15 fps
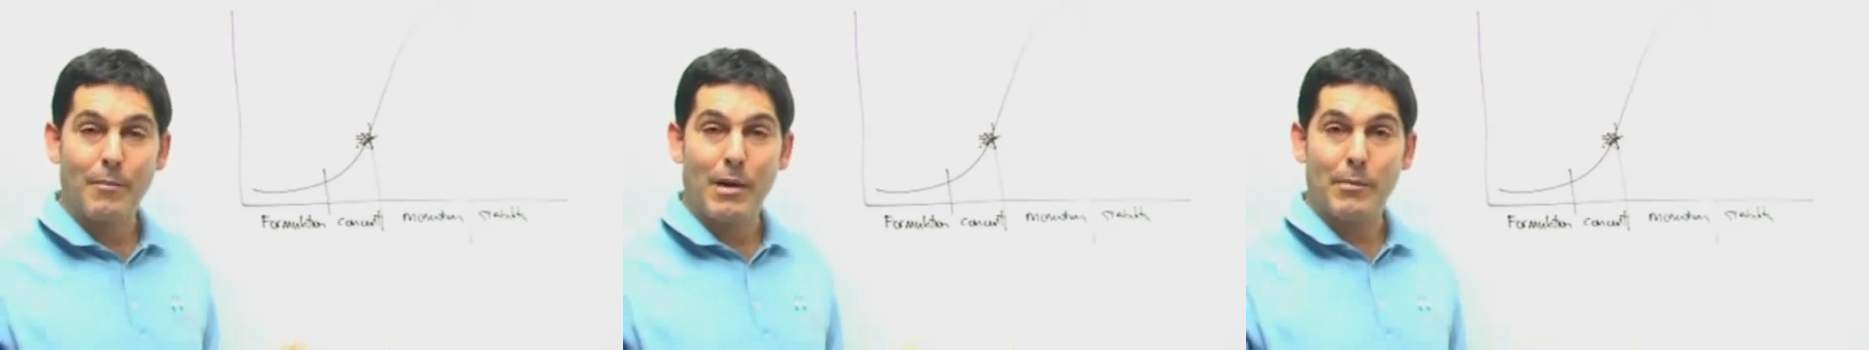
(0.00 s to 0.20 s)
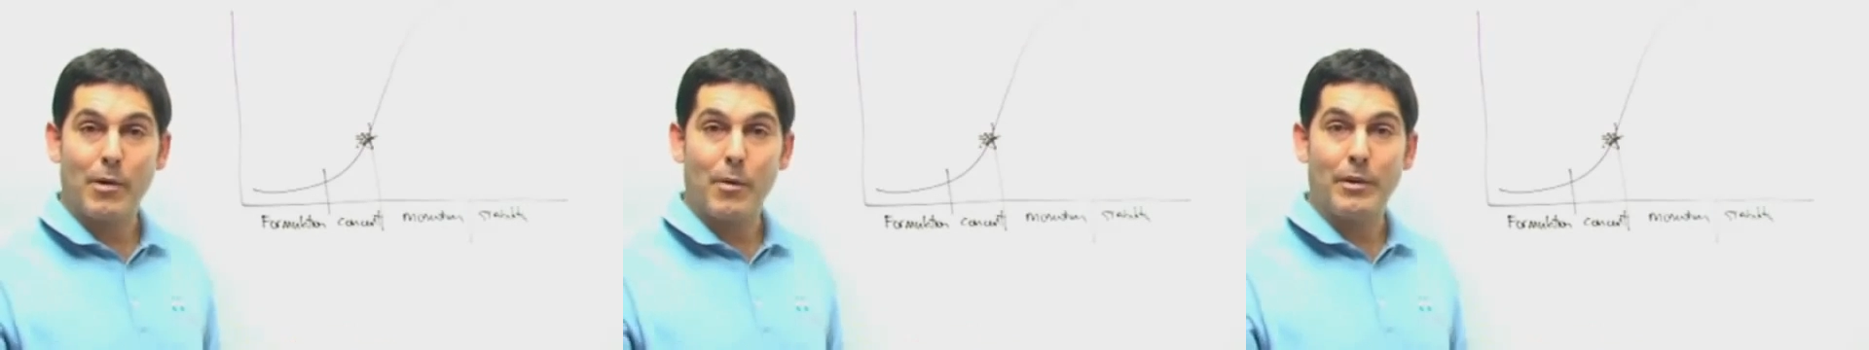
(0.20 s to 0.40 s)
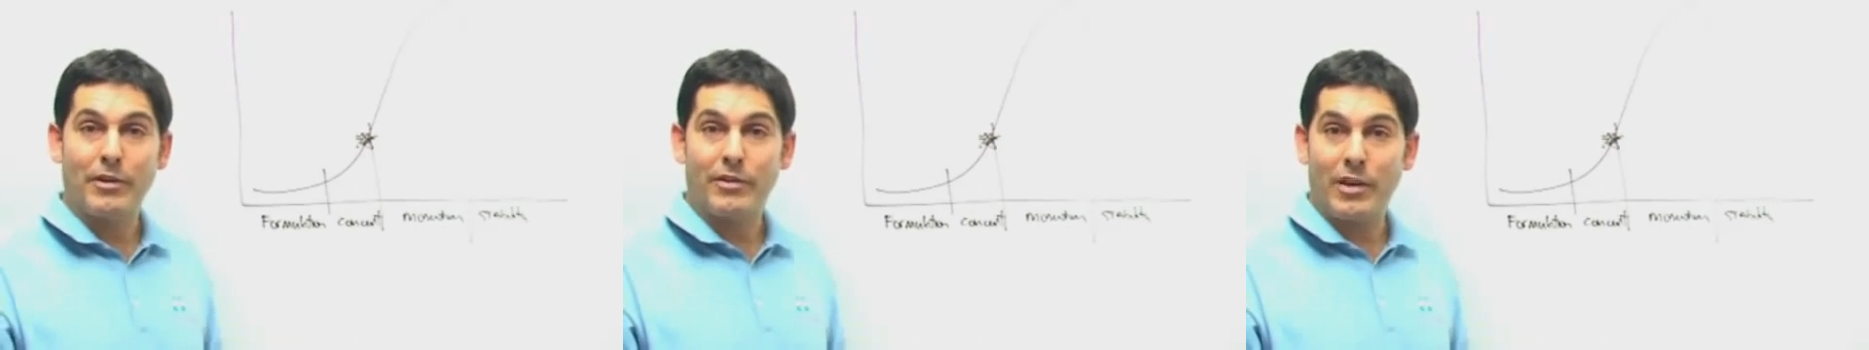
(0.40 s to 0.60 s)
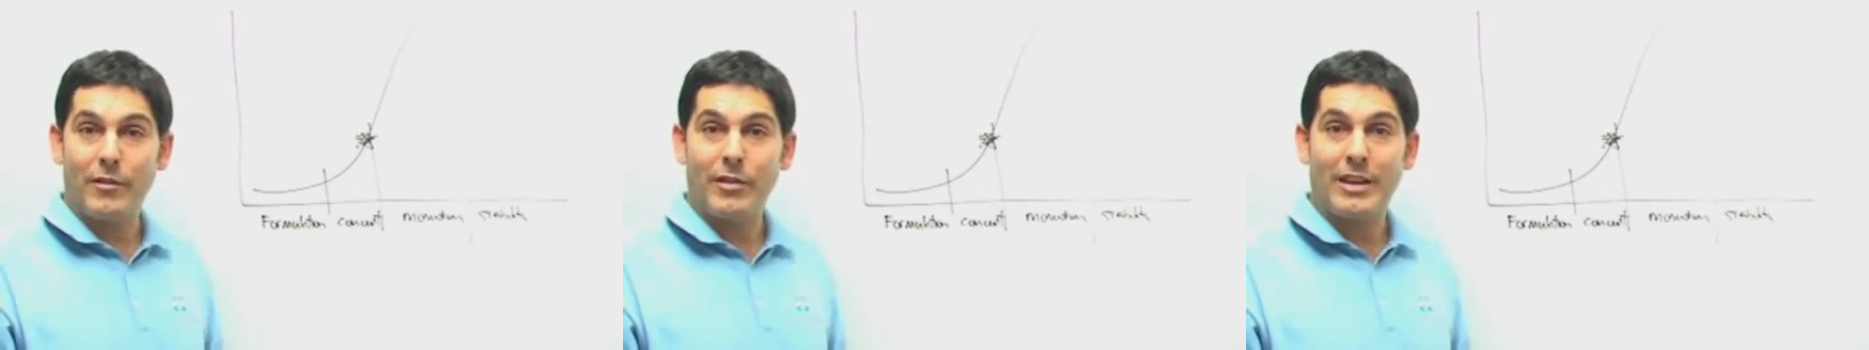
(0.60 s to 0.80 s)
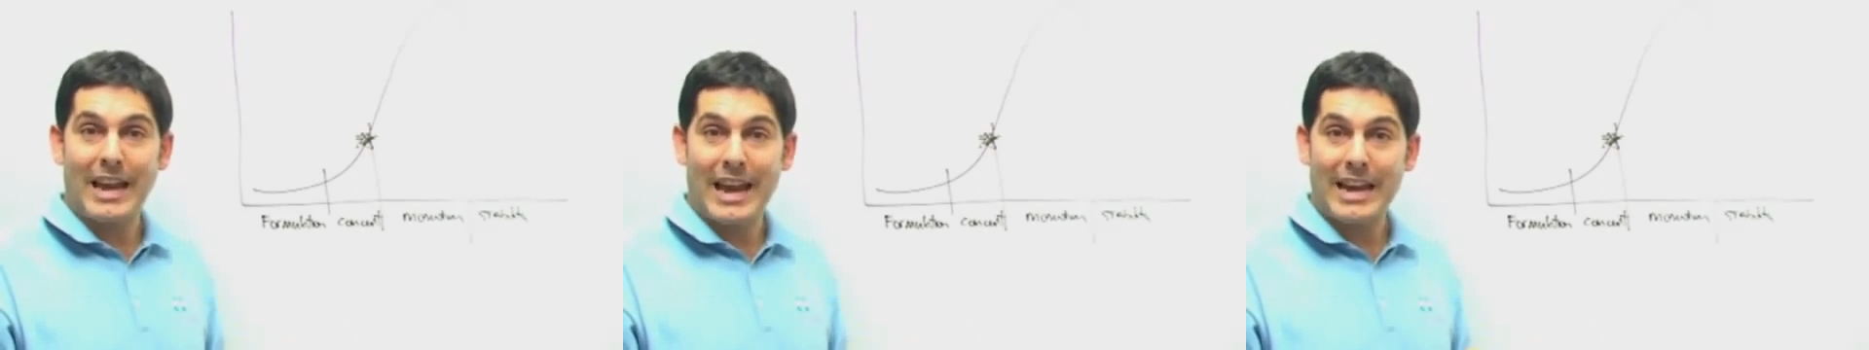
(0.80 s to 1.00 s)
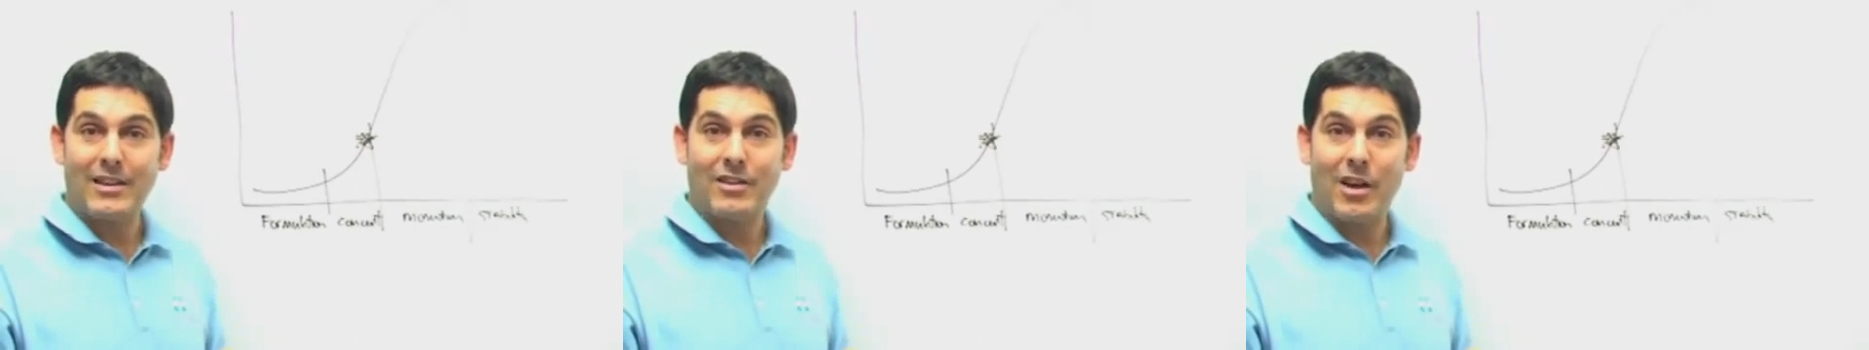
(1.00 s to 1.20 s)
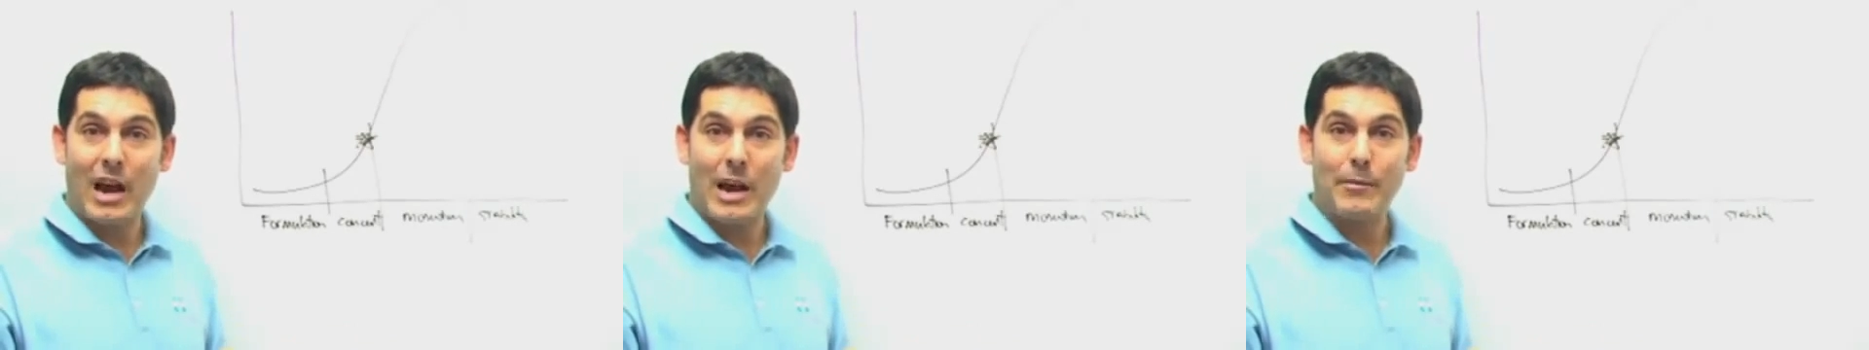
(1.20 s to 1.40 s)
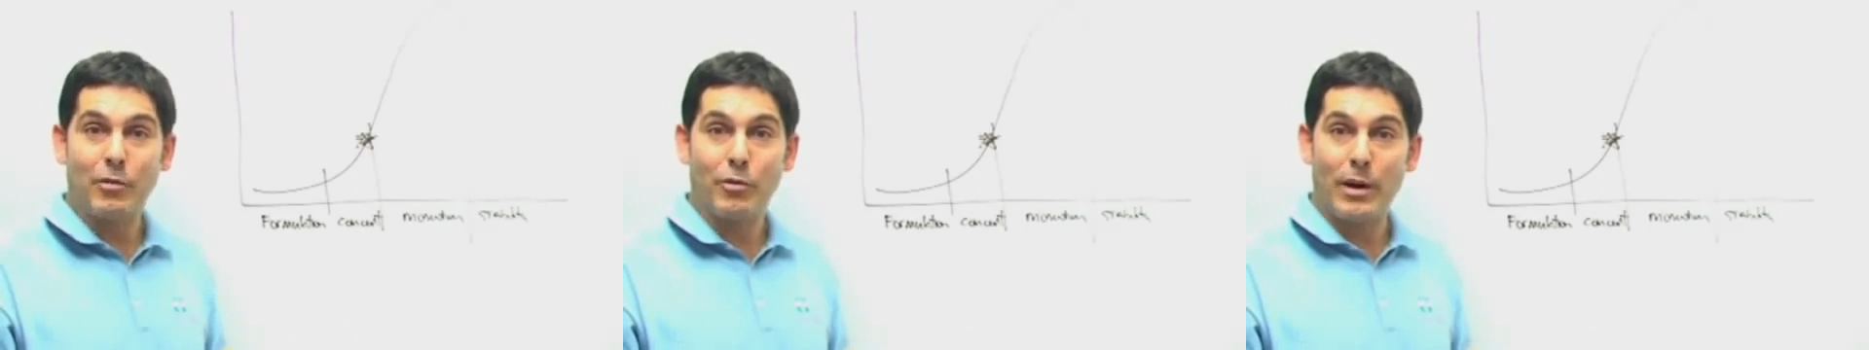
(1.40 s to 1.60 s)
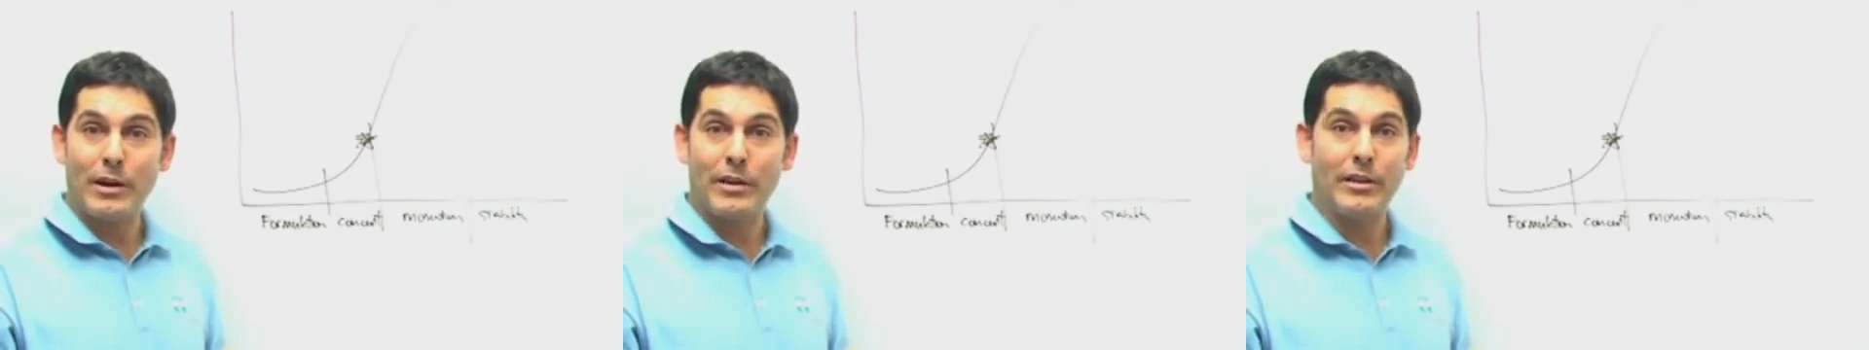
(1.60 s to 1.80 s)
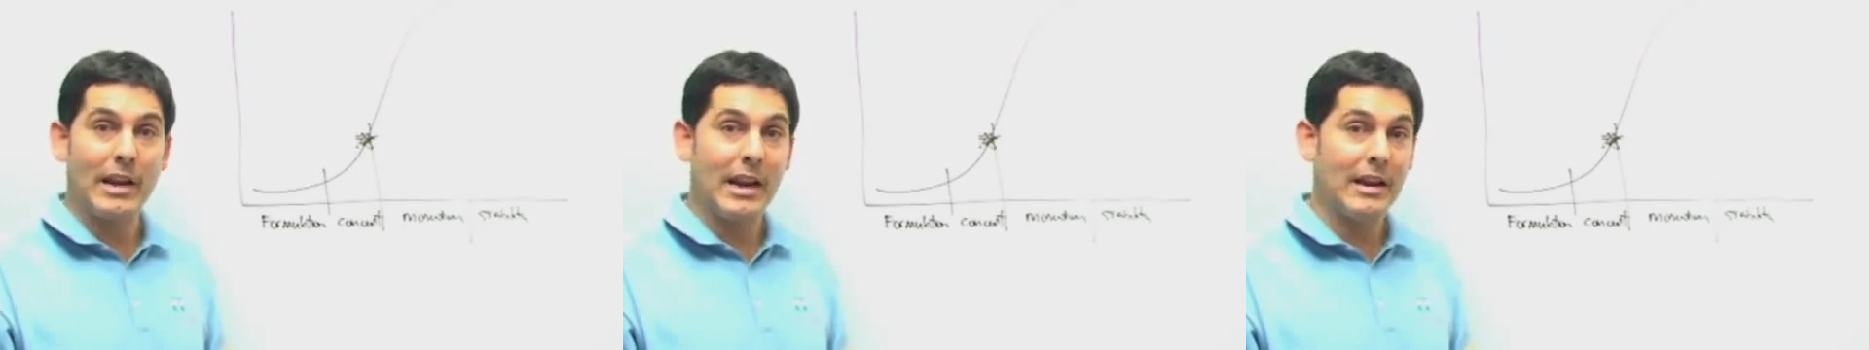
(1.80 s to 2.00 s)
by probably 7 to 8 times
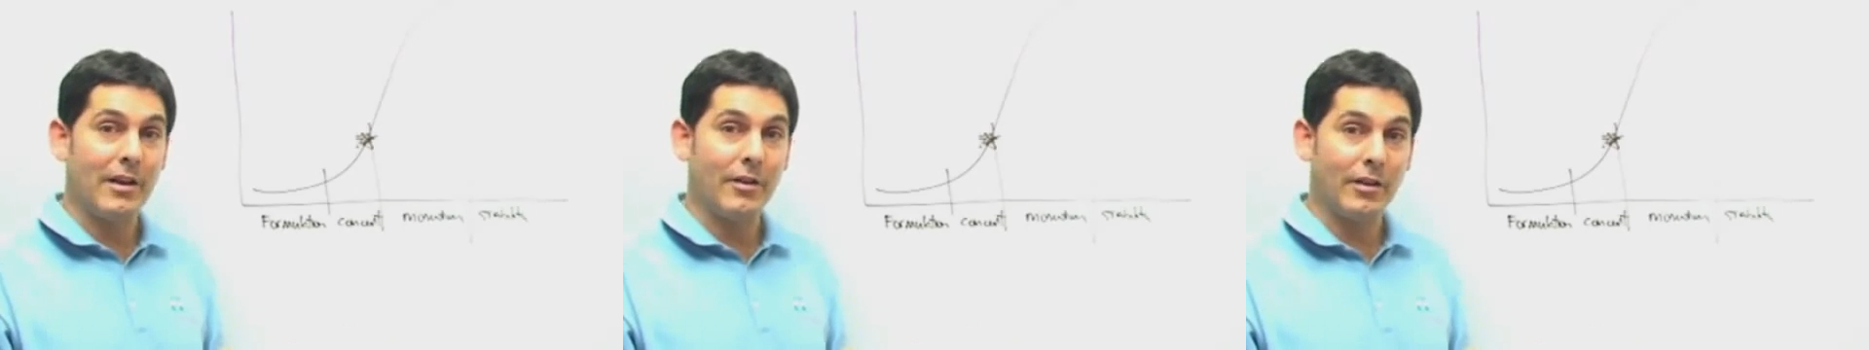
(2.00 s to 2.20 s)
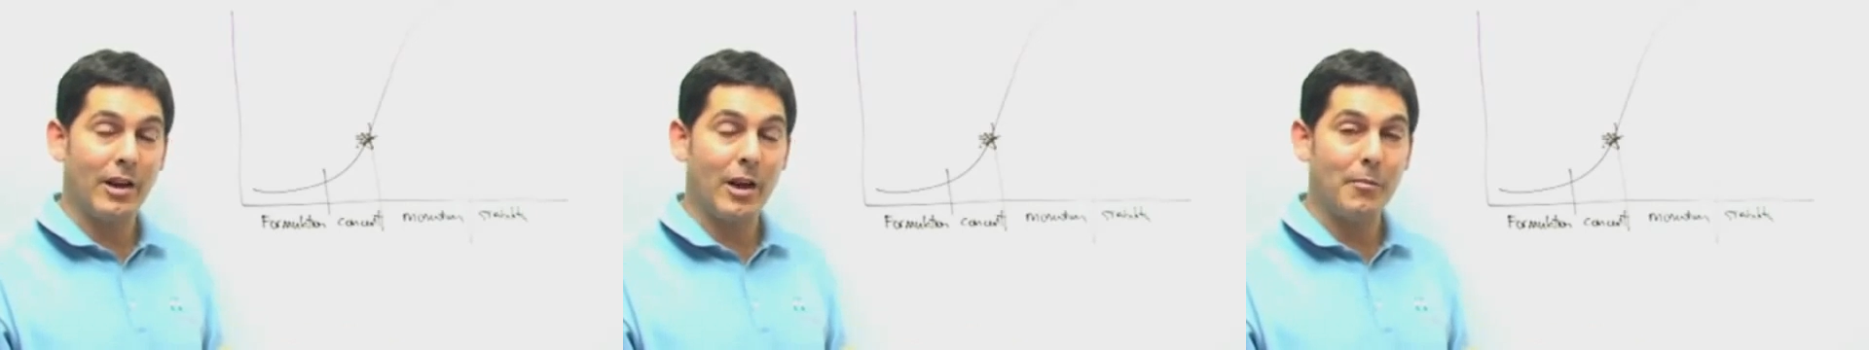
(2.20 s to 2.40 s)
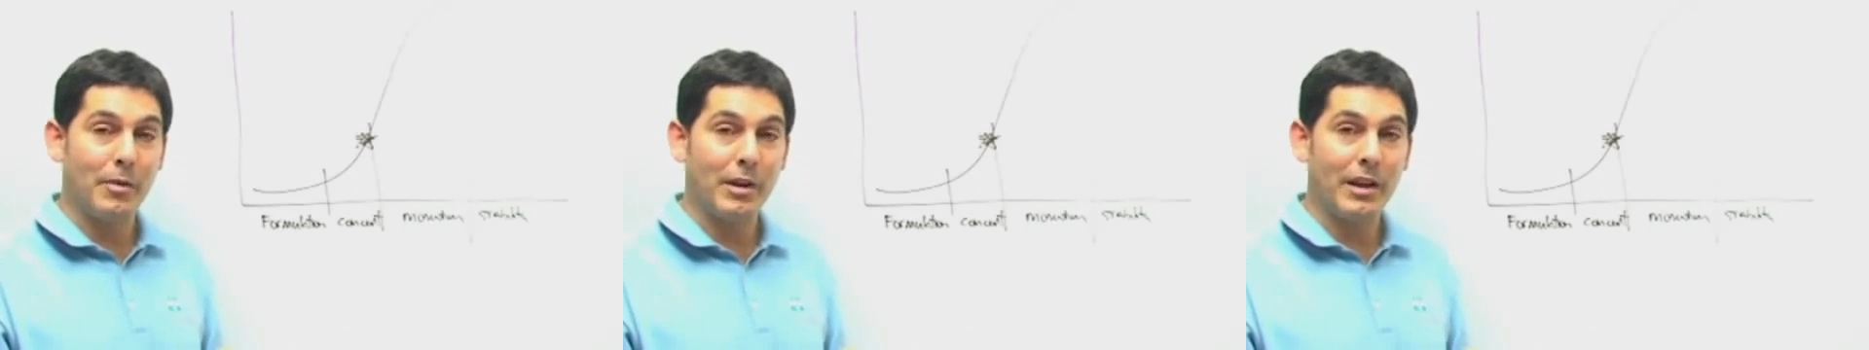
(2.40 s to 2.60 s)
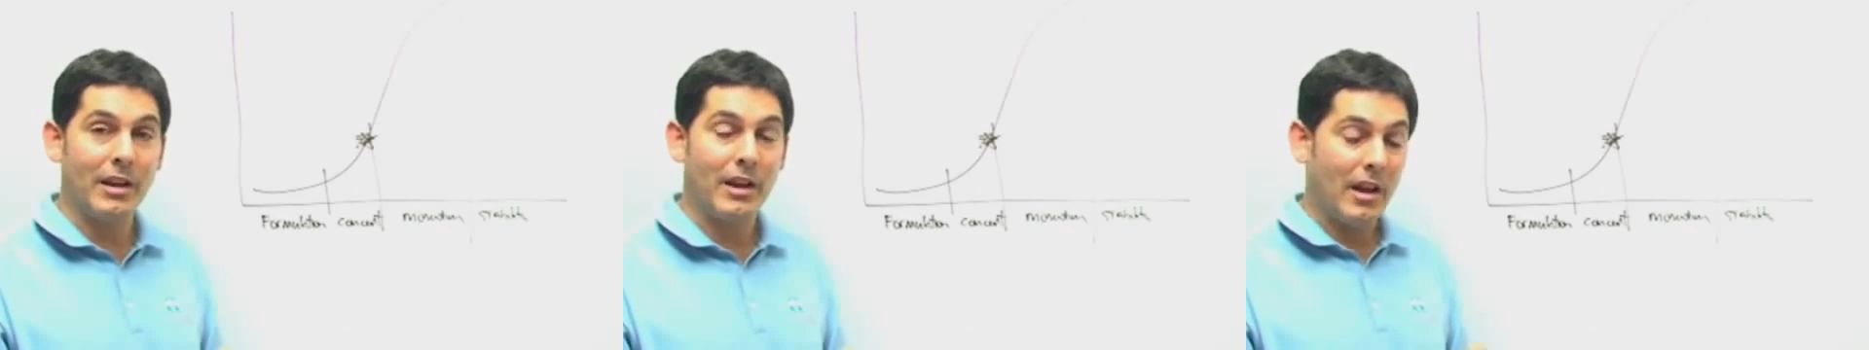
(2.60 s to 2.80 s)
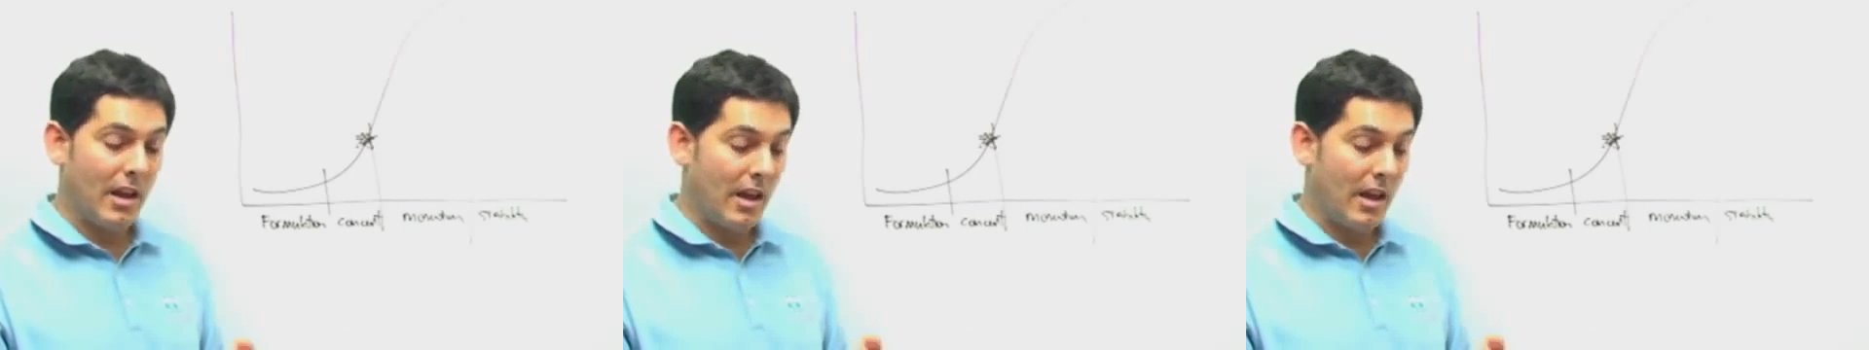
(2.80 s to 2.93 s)
greater than any other company.